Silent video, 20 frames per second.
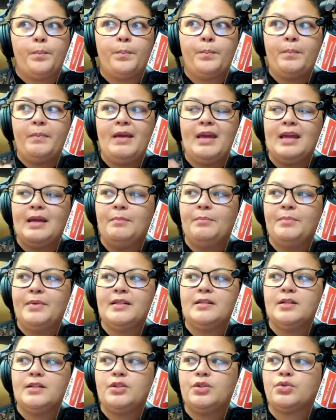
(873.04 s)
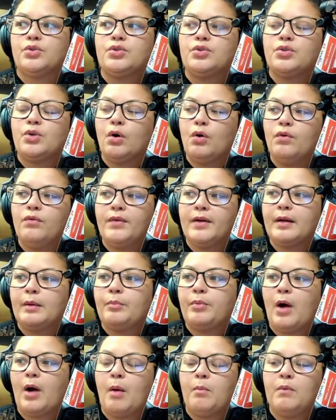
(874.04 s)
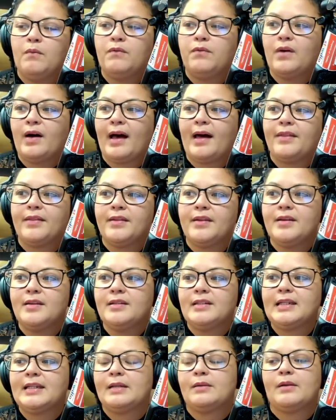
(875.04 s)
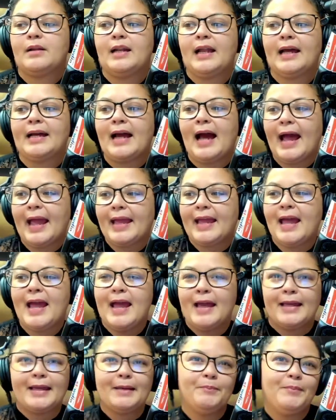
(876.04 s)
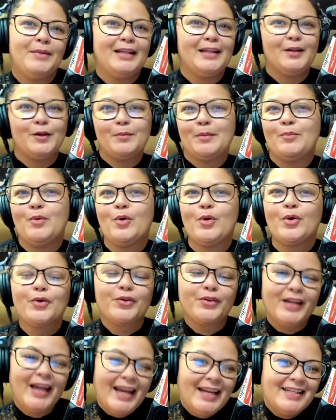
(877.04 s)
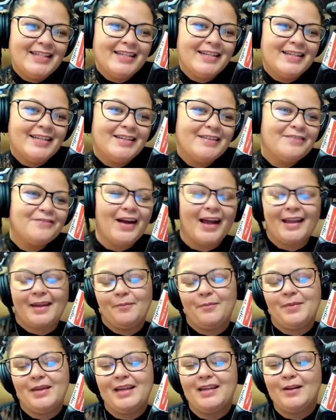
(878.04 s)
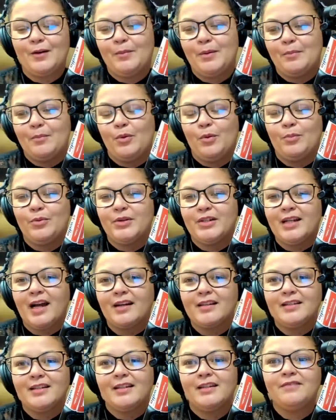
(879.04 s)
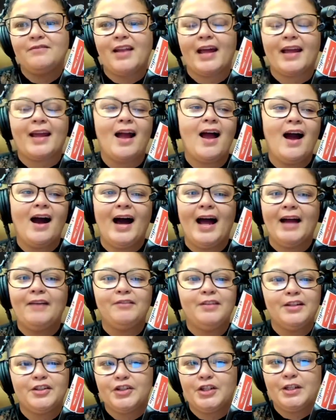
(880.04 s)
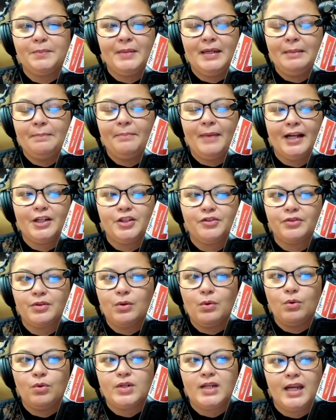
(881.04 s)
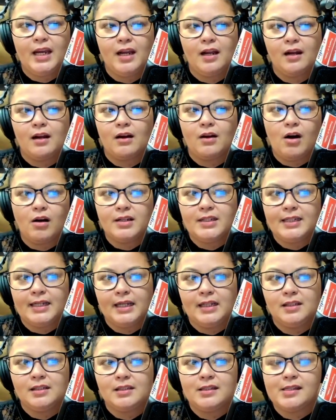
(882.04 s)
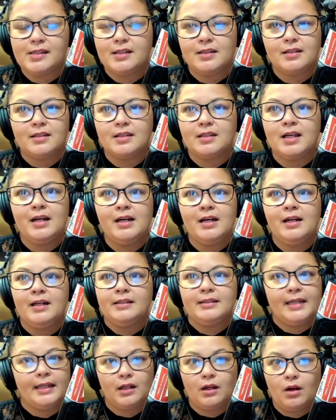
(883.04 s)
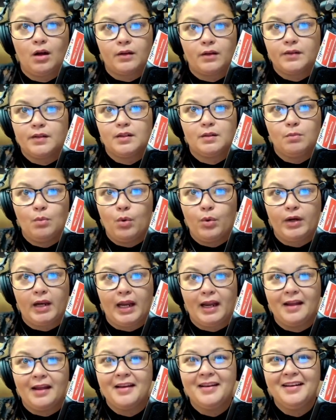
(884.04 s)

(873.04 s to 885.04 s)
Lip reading: Being in business, you're solving a problem for others, and I can be a little bit more creative, I can be a little bit more productive. Like, I've literally been batch recording content since 10 o'clock this morning